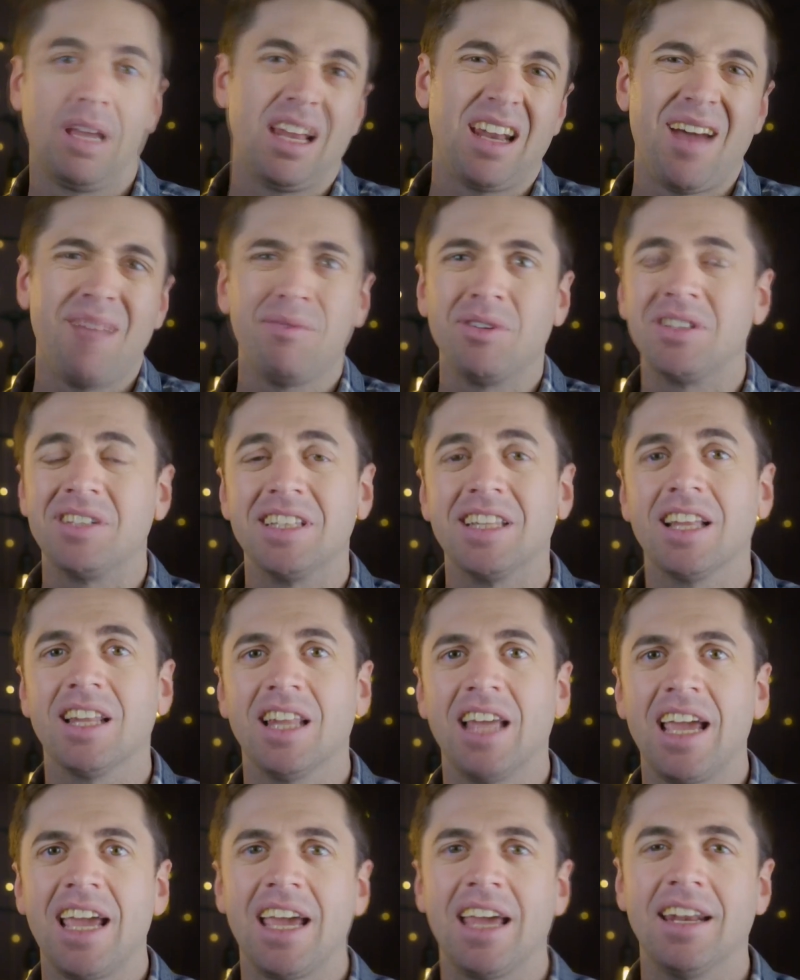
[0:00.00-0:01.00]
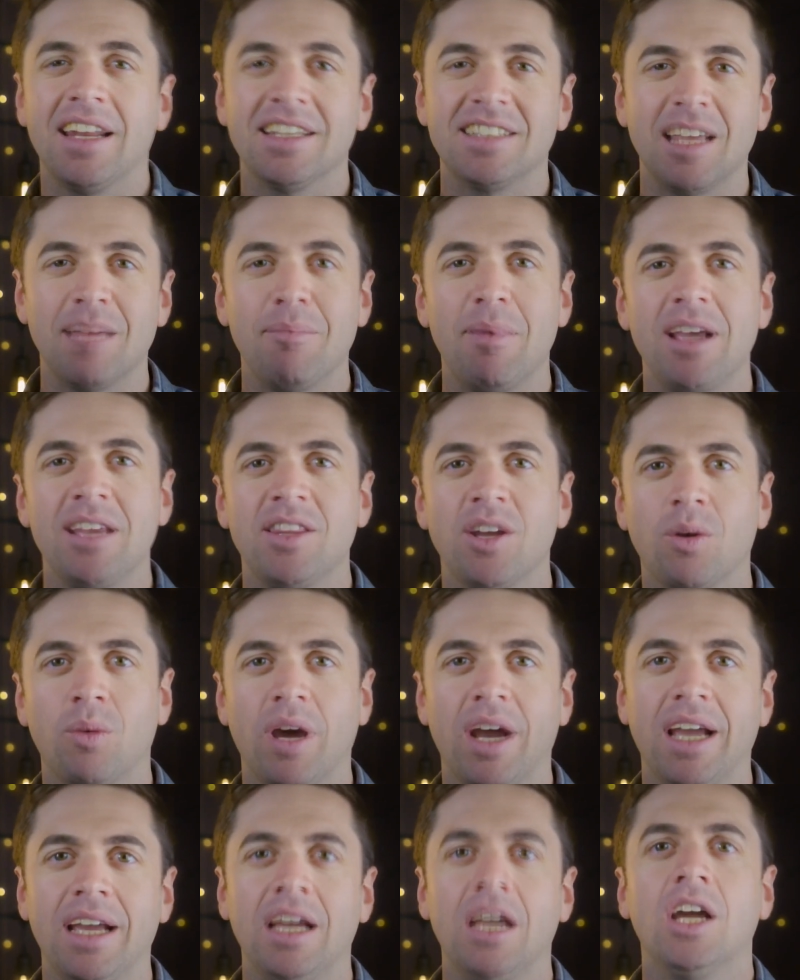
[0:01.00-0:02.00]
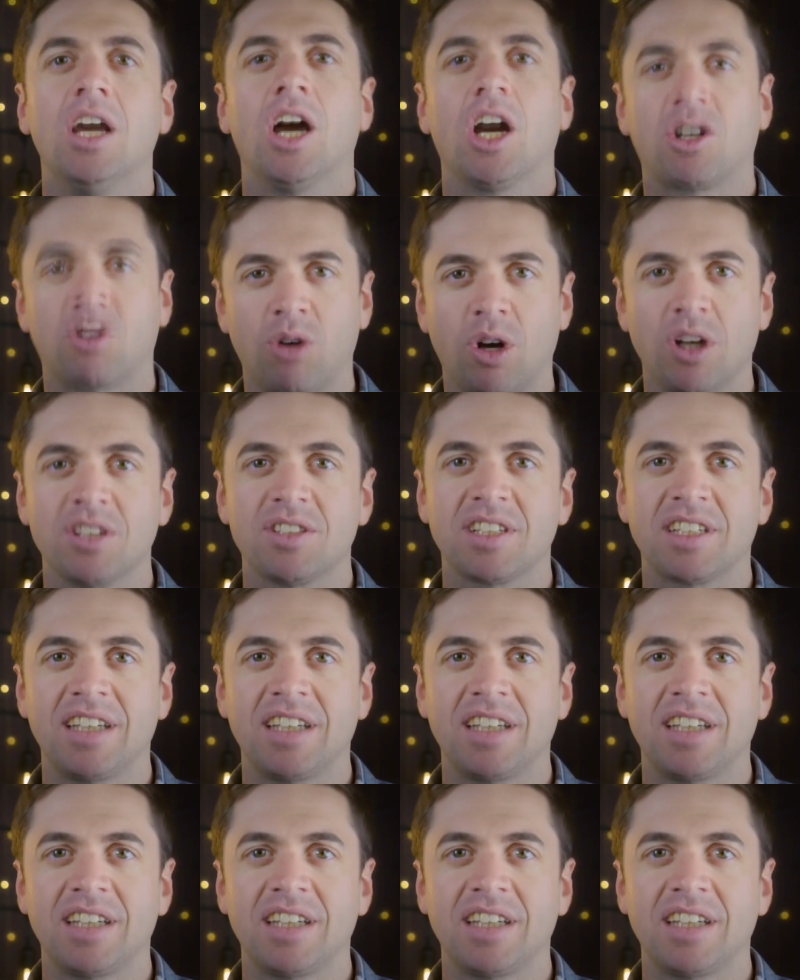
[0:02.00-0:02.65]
and obviously the land as they made their way across the